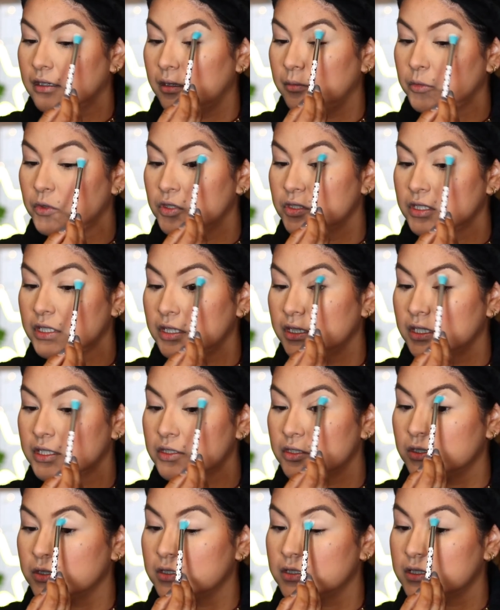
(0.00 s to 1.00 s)
I'm using this
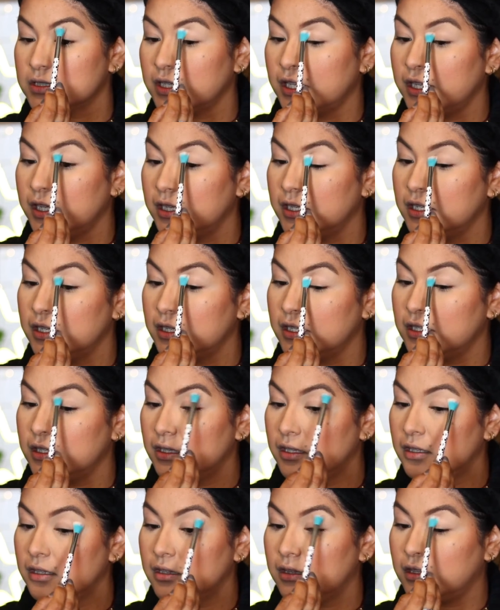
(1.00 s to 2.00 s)
to set
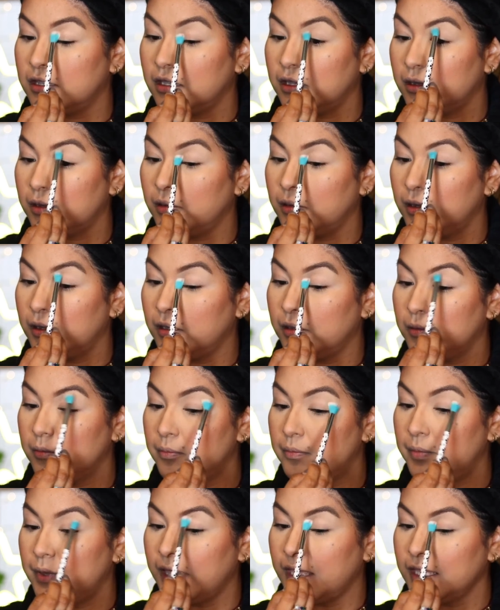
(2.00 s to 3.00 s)
the
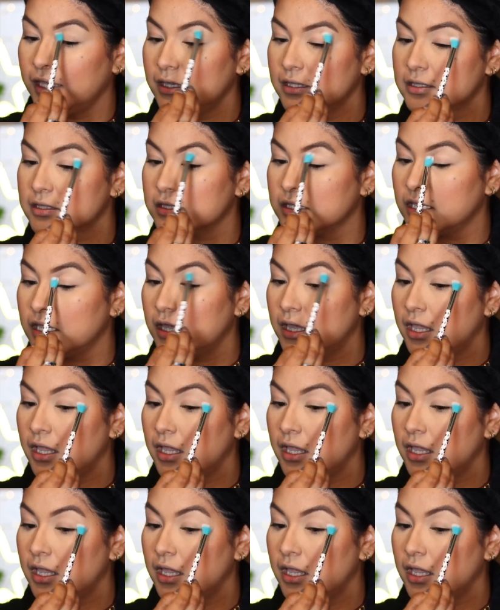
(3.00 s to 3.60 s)
base.